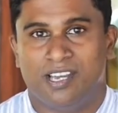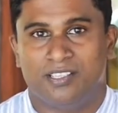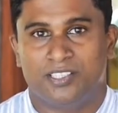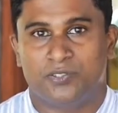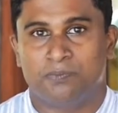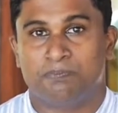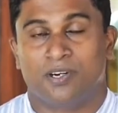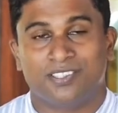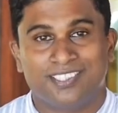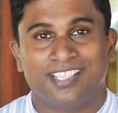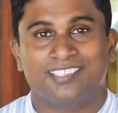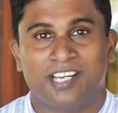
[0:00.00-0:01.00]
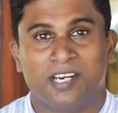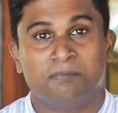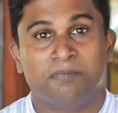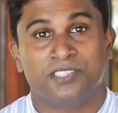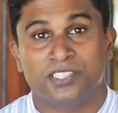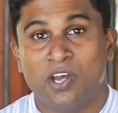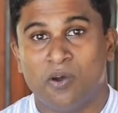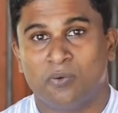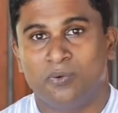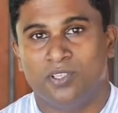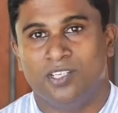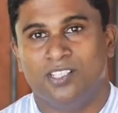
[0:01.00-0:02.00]
to protect and
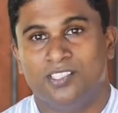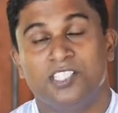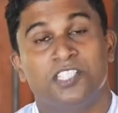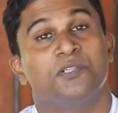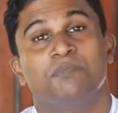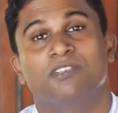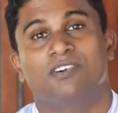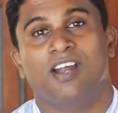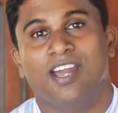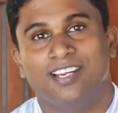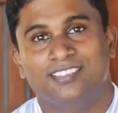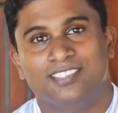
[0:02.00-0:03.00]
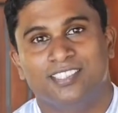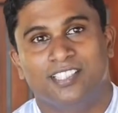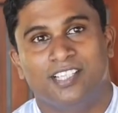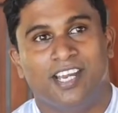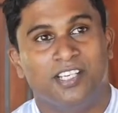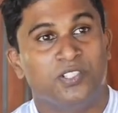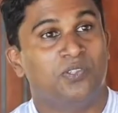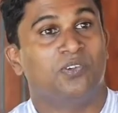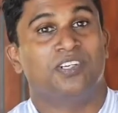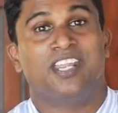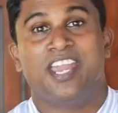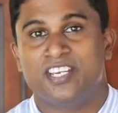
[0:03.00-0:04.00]
preserve the human rights and you know
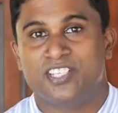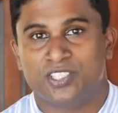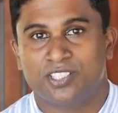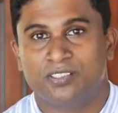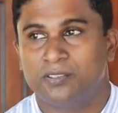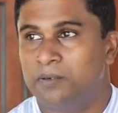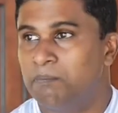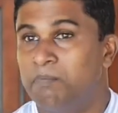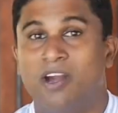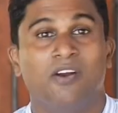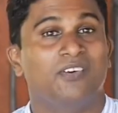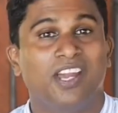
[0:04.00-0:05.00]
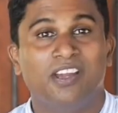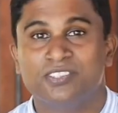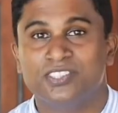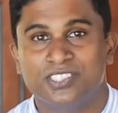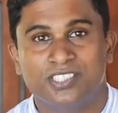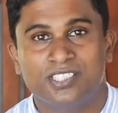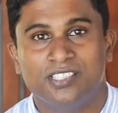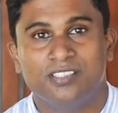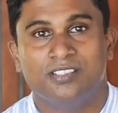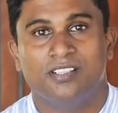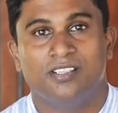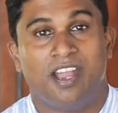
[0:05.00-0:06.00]
nature, biodiversity,
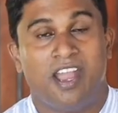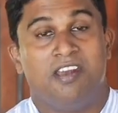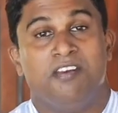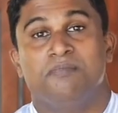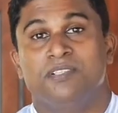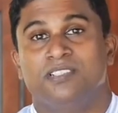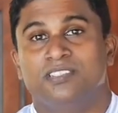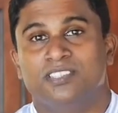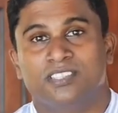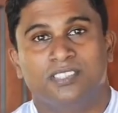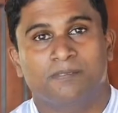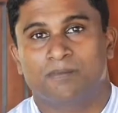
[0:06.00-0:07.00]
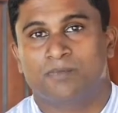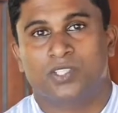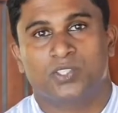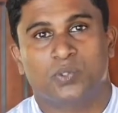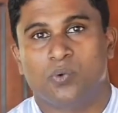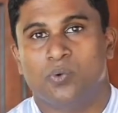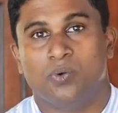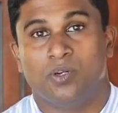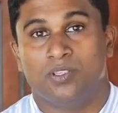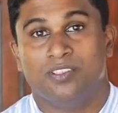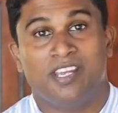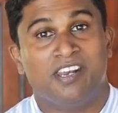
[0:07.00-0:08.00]
animals. So
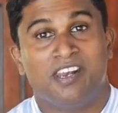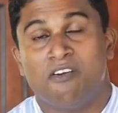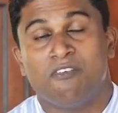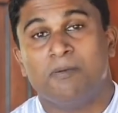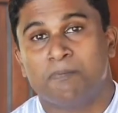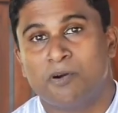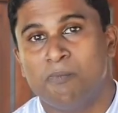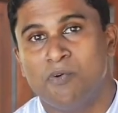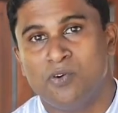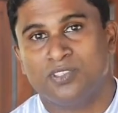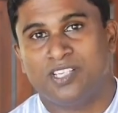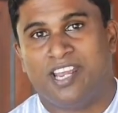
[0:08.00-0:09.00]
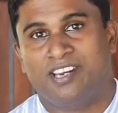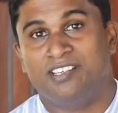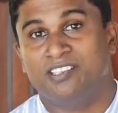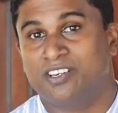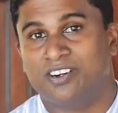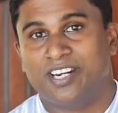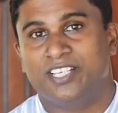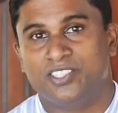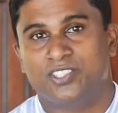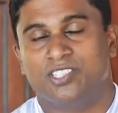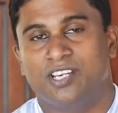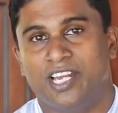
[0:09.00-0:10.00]
they never promote and
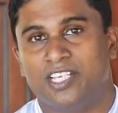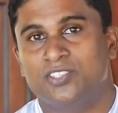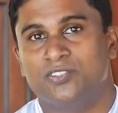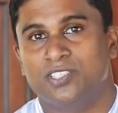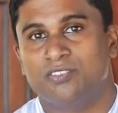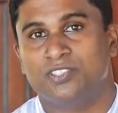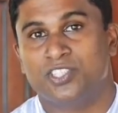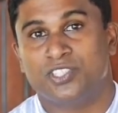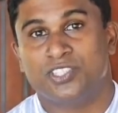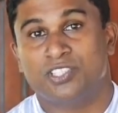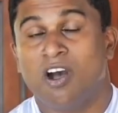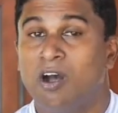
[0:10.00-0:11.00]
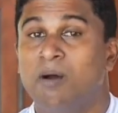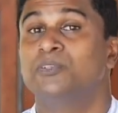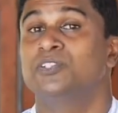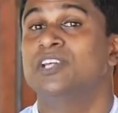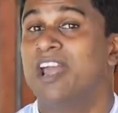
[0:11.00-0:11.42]
encourage activity which is harm to the